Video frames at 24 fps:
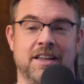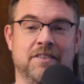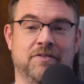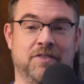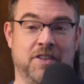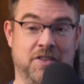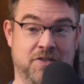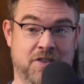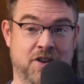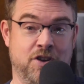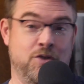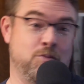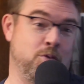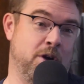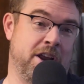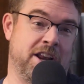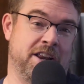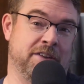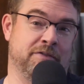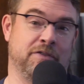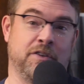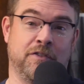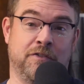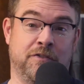then they're
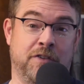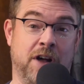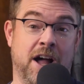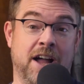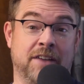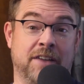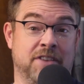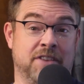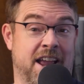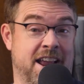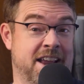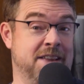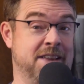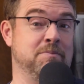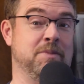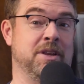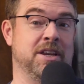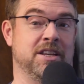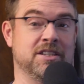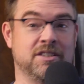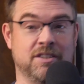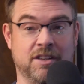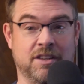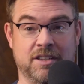waiting for 5 to 8
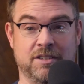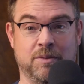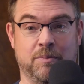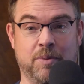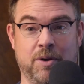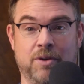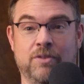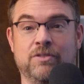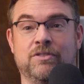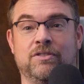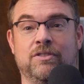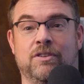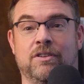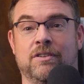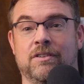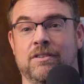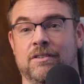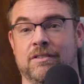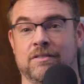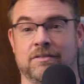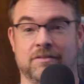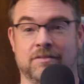minutes as opposed to.